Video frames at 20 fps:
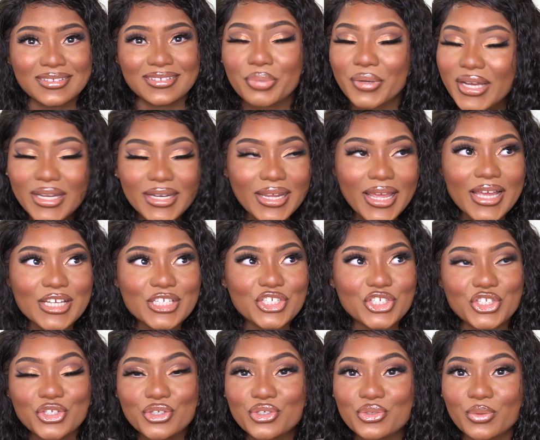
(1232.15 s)
But
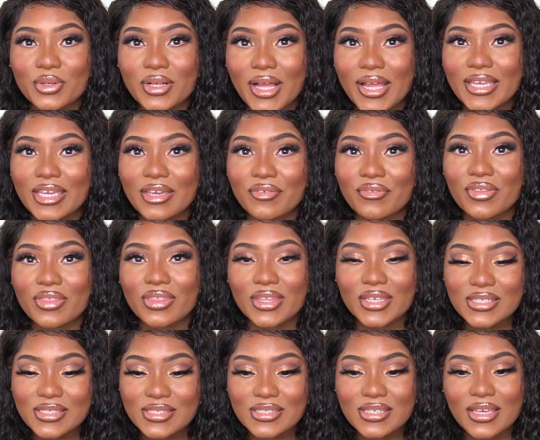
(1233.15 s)
as usual, I give
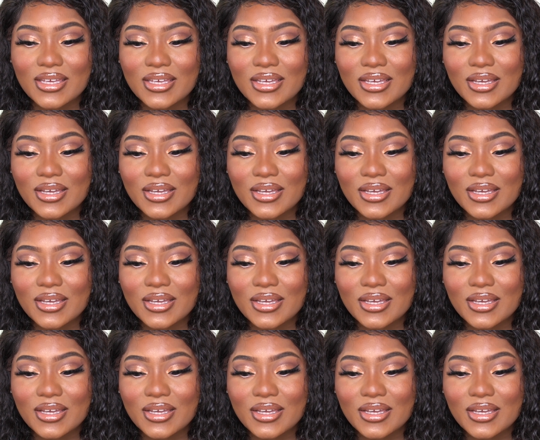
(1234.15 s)
this